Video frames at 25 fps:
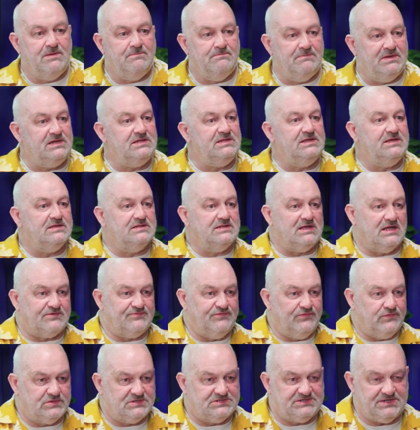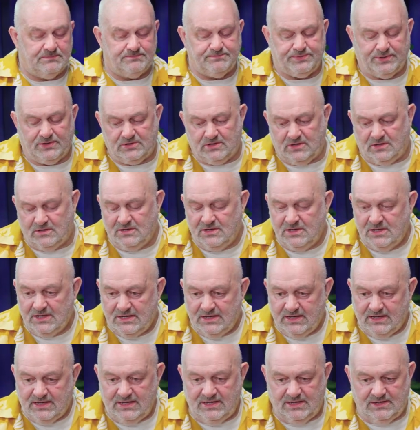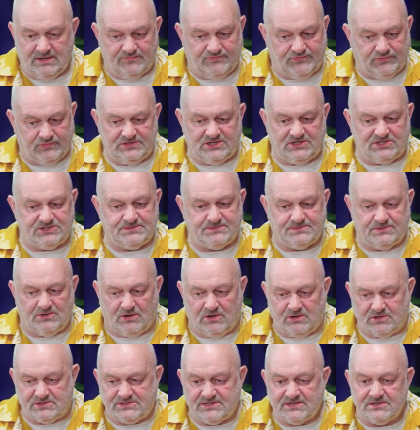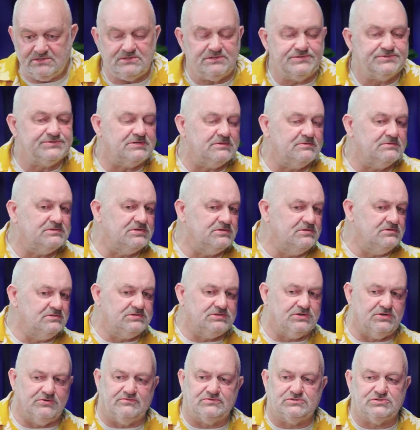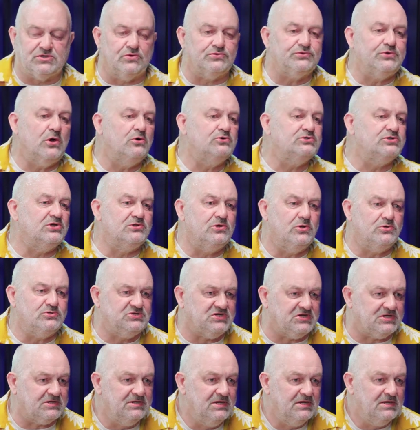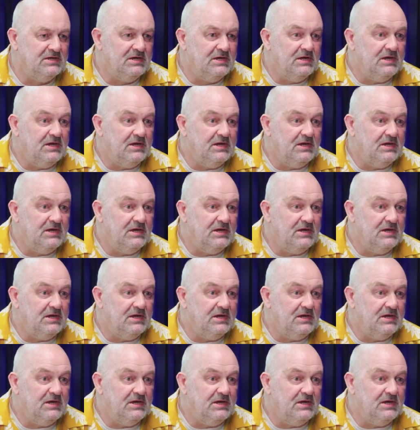meaning that, for example, for these hotels, there's a service called Hotelogic